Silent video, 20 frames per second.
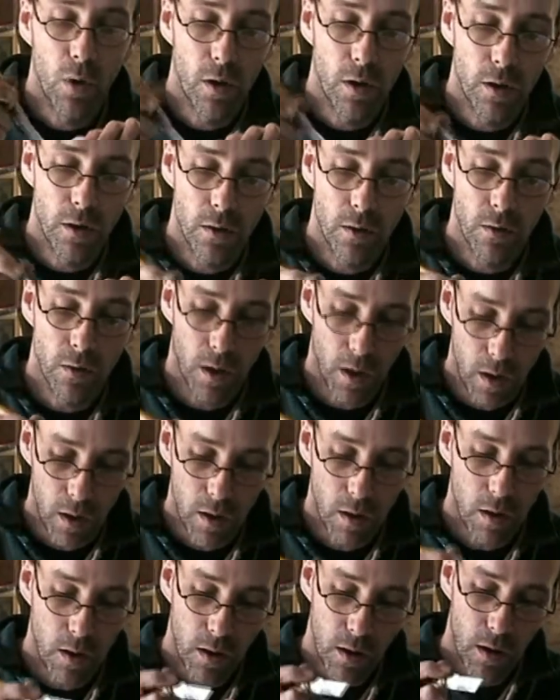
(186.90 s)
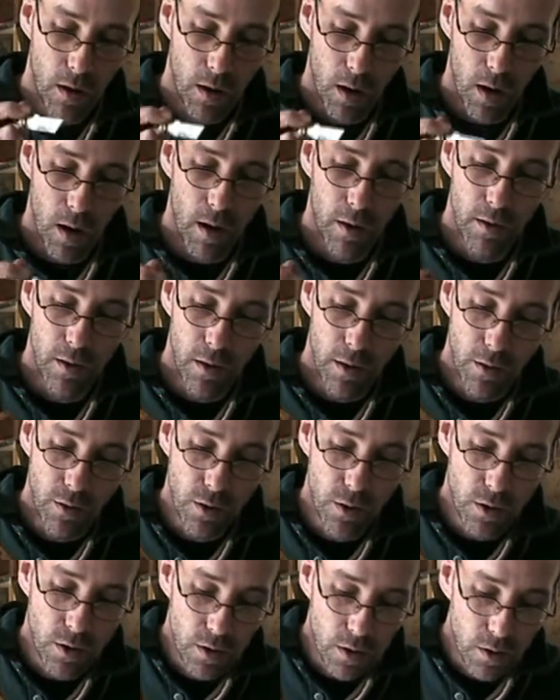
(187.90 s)
the point, okay, and
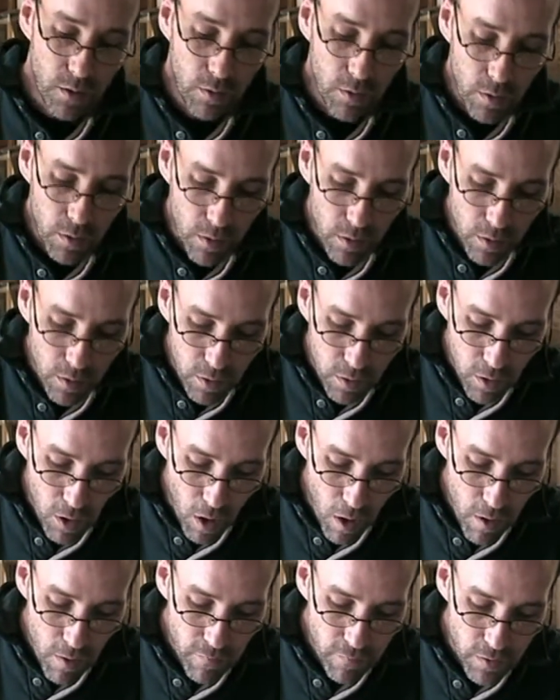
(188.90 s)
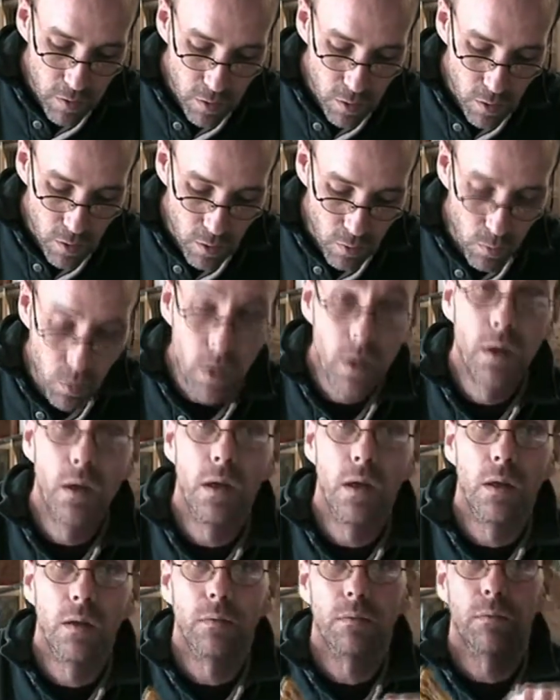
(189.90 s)
then just carve into the wood.